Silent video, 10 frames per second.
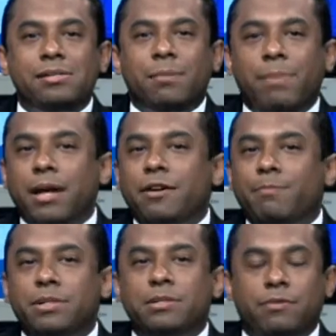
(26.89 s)
competitive
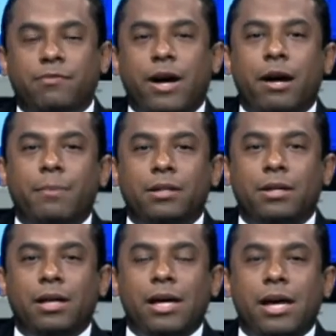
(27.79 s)
business environment,
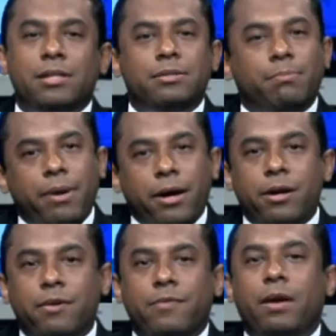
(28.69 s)
it is
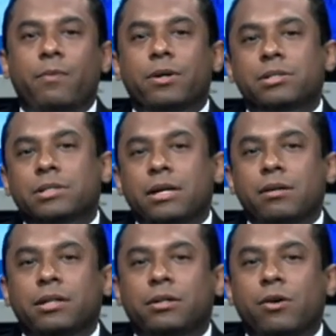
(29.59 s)
imperative that we are
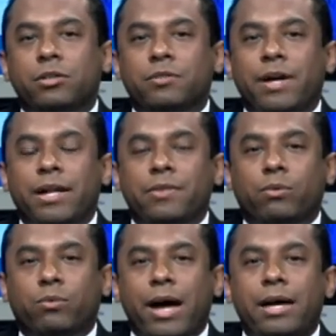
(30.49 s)
skilled at cultivating the
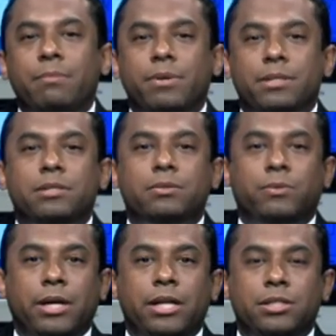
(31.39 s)
right business
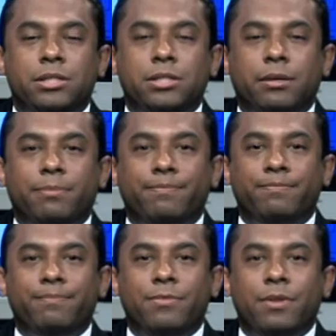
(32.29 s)
relationship.
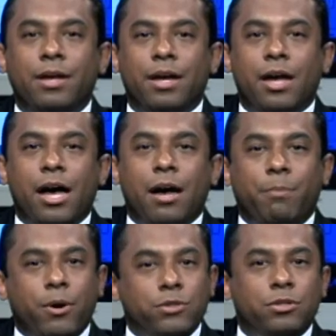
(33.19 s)

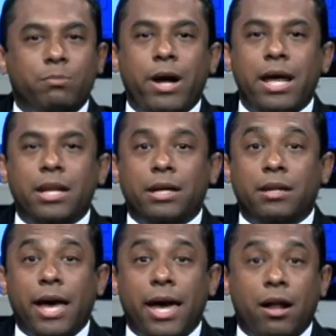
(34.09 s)
Personal branding
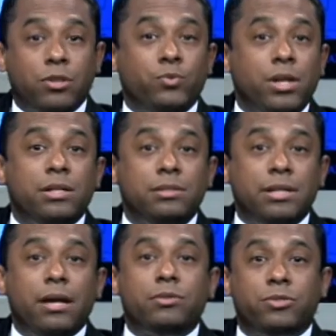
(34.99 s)
and as well as
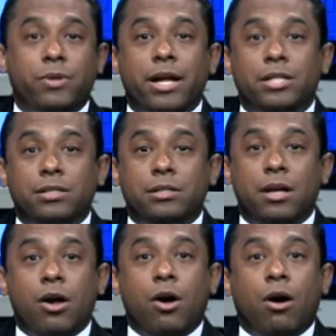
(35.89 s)
sales strategies
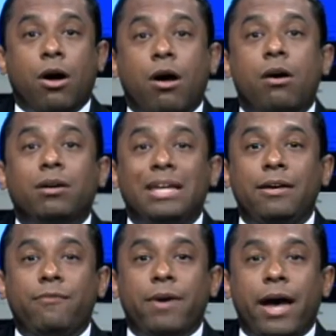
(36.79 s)
are all
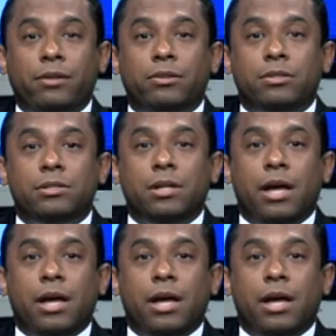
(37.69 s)
key factors.